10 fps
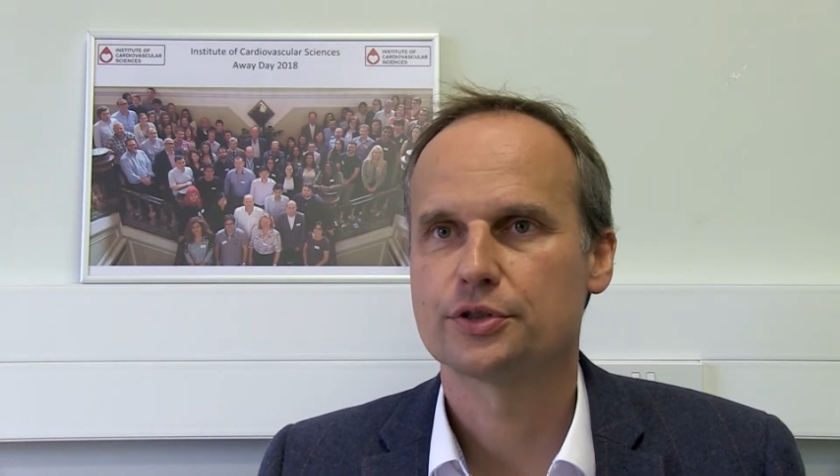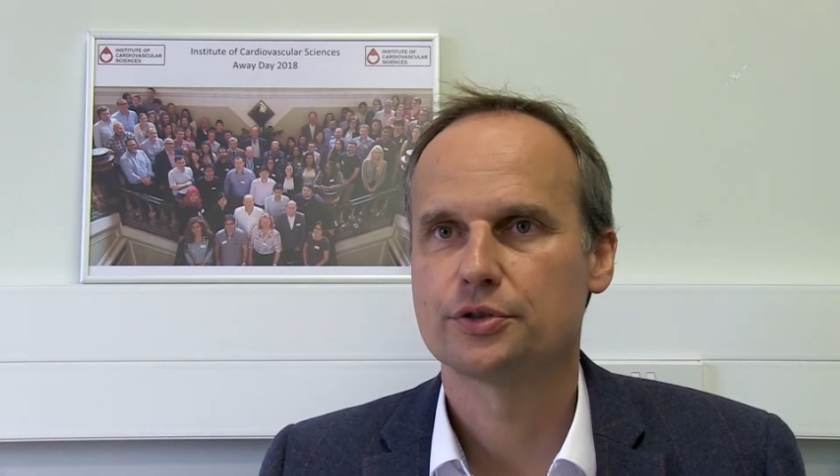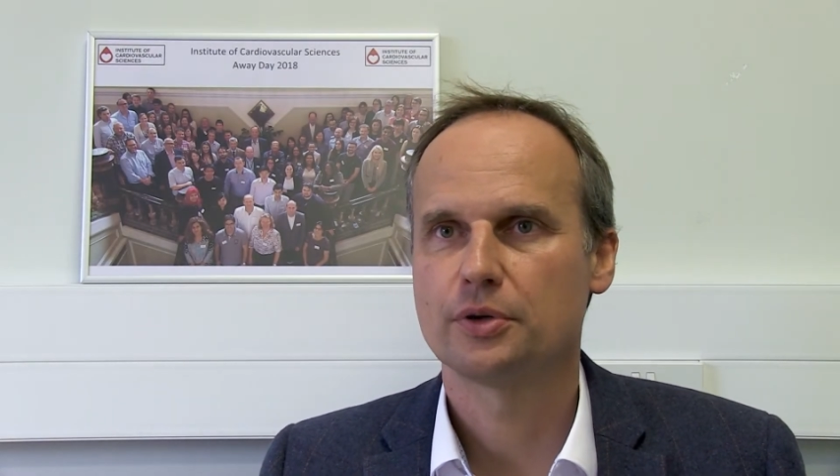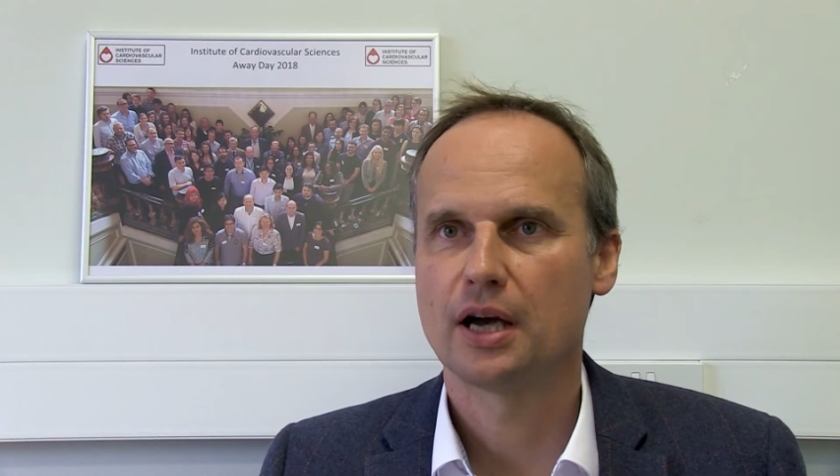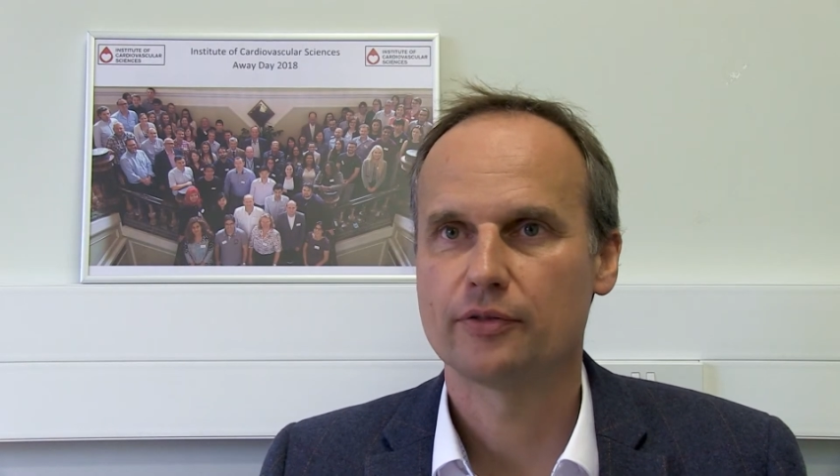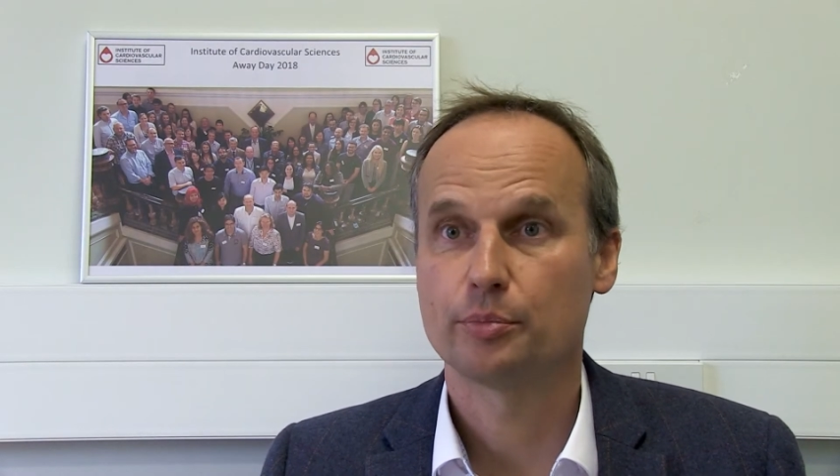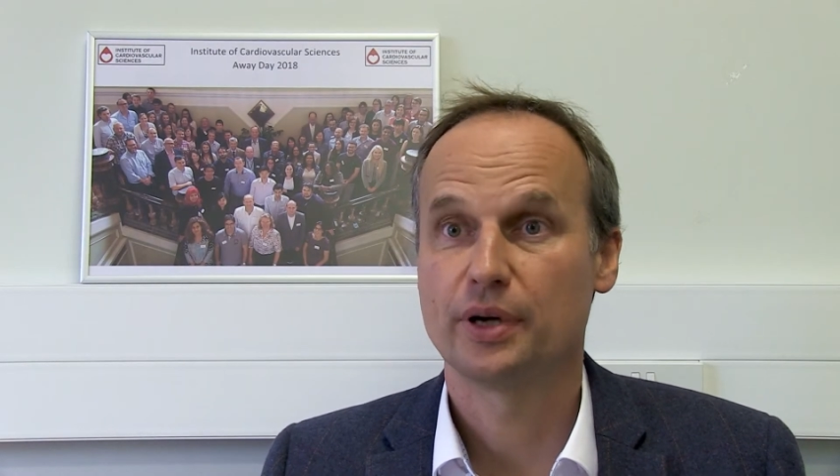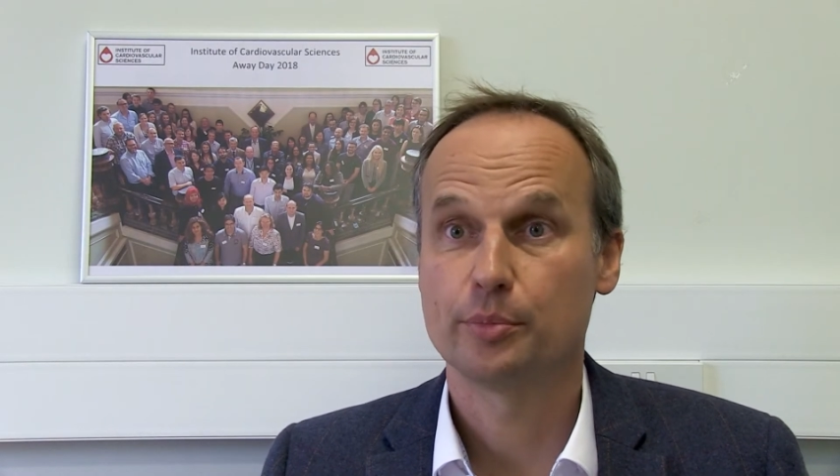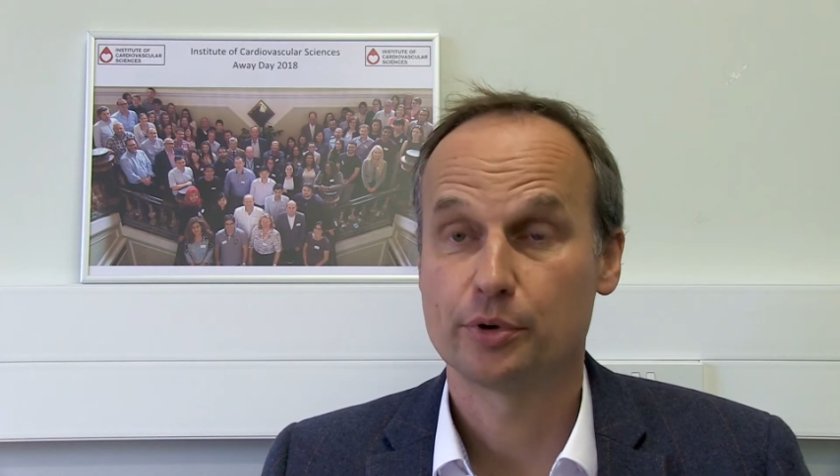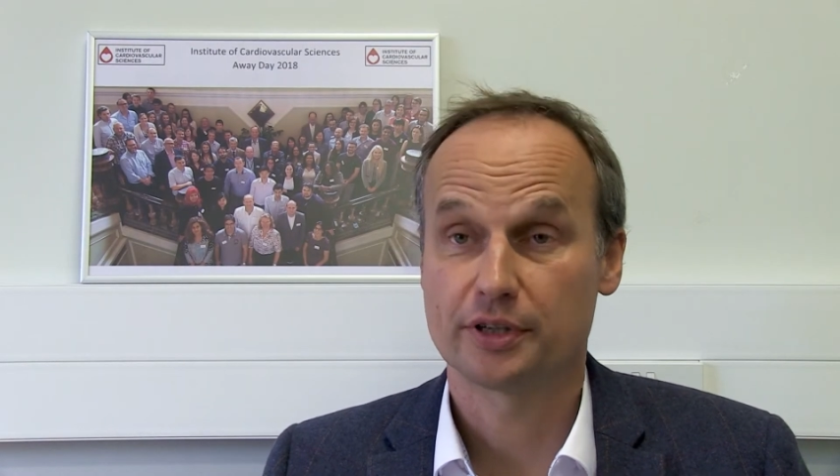to have a
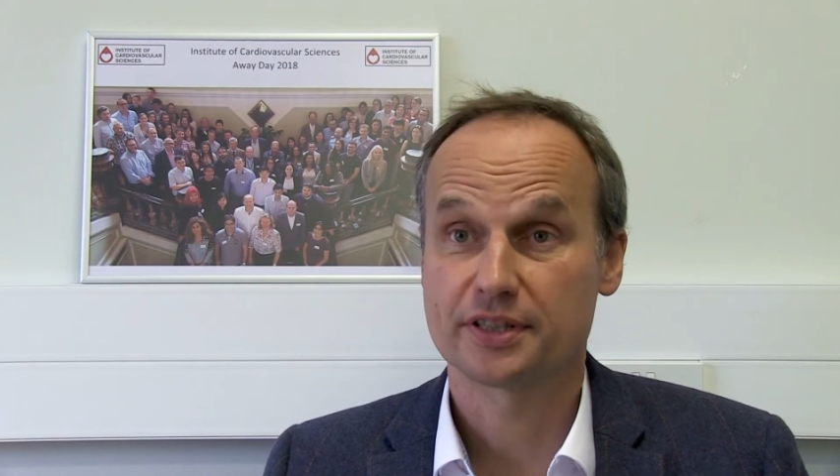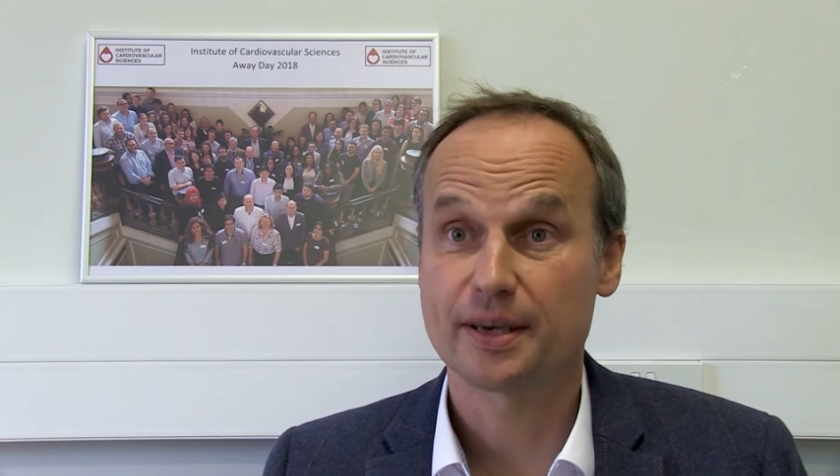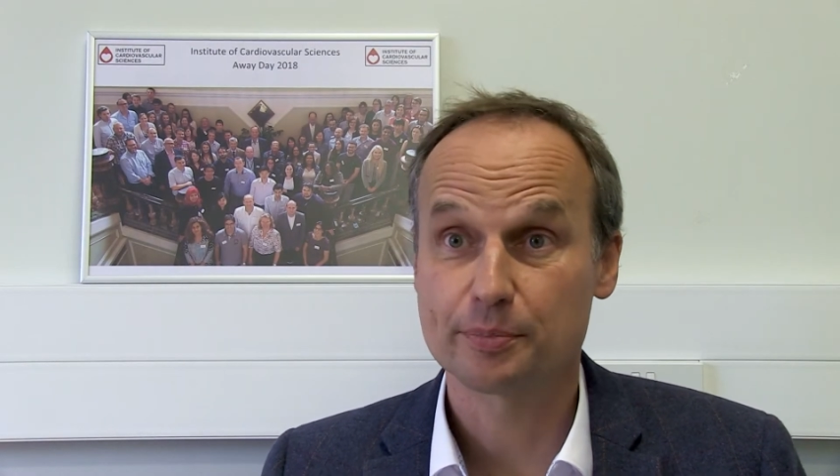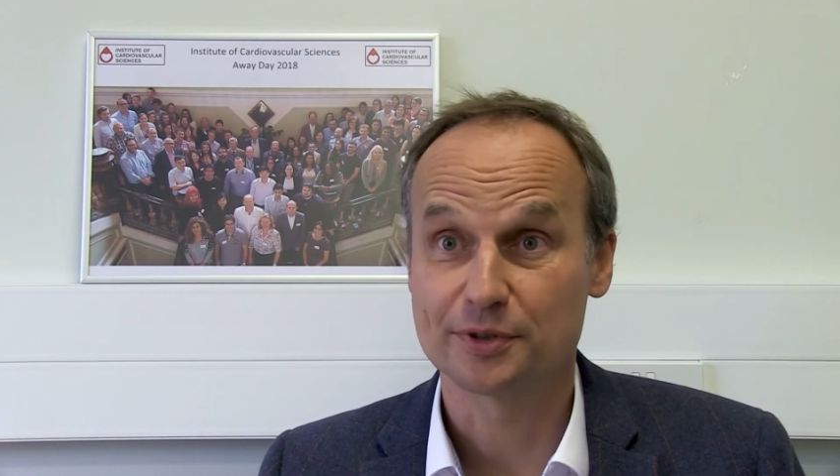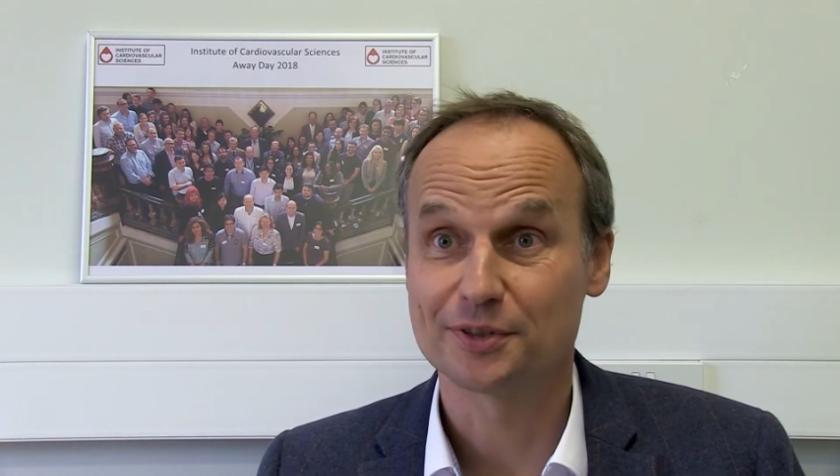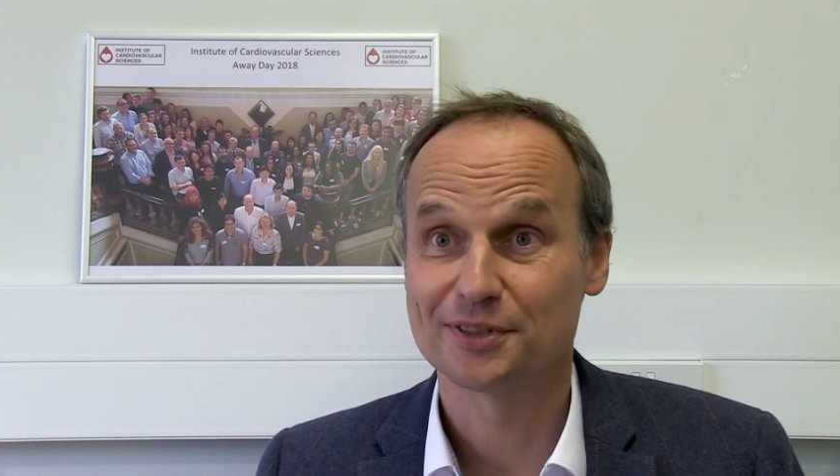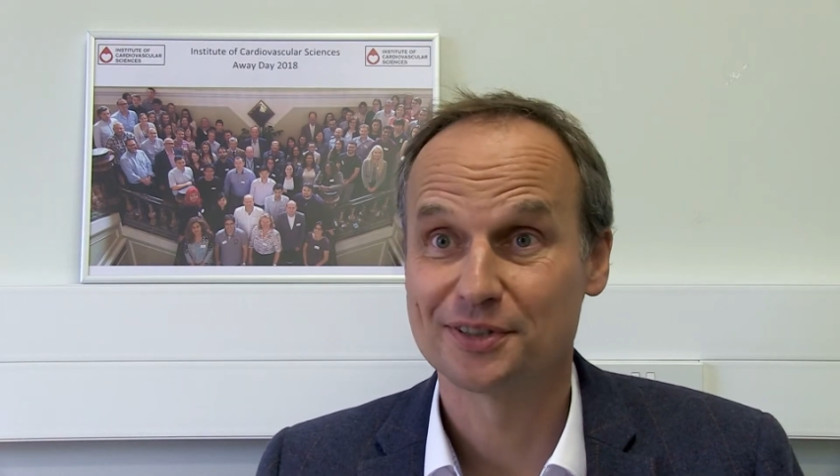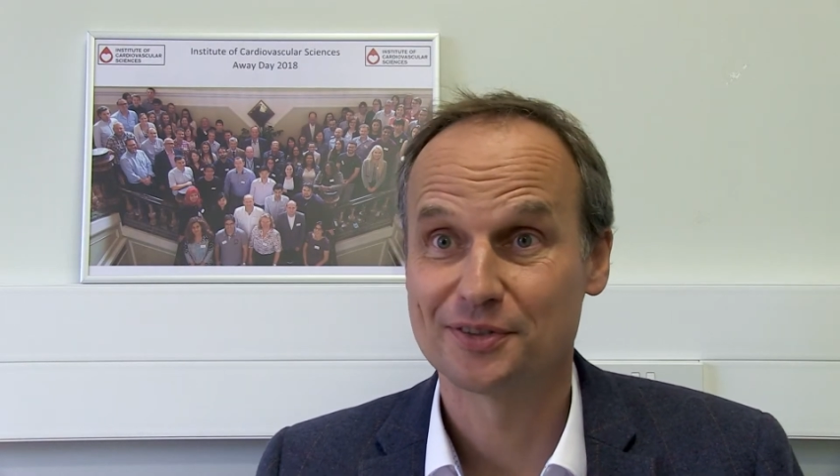paper accepted,